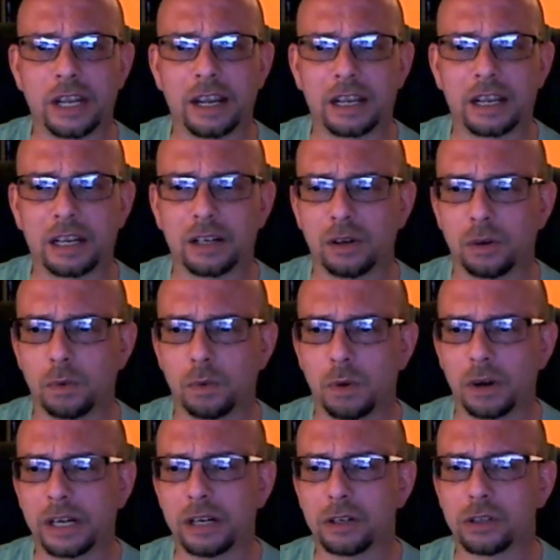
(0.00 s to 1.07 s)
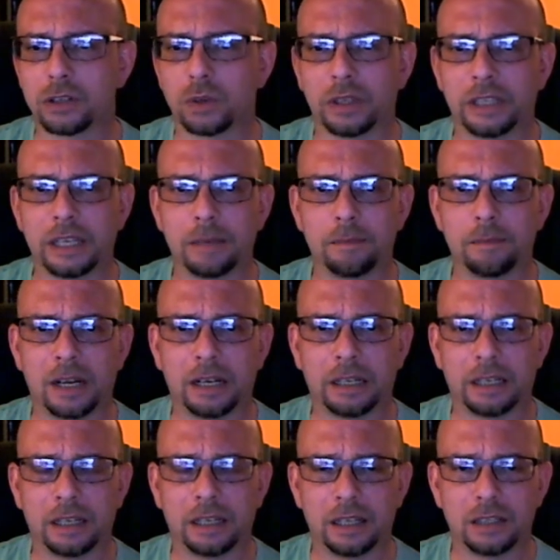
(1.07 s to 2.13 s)
I got to go to work here shortly, get
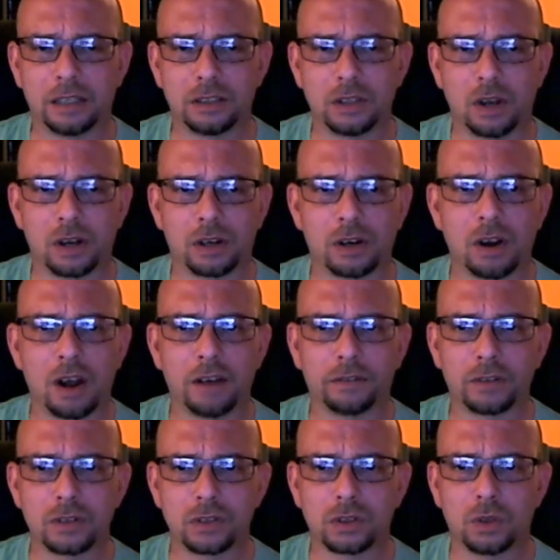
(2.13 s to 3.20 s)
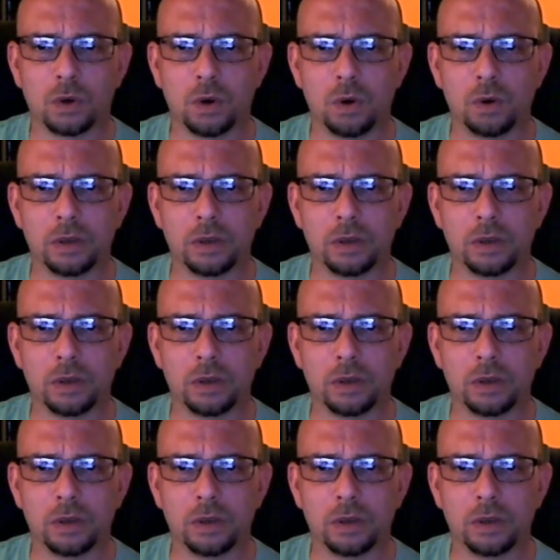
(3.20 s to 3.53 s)
my uh, daughter off to school.